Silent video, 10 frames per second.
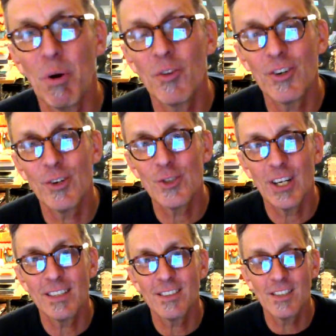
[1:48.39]

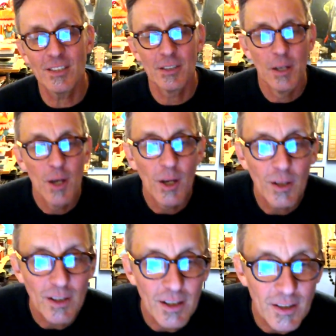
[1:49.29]
parthenogenesis.
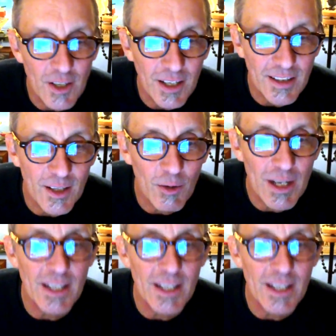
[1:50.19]
Did I get that right?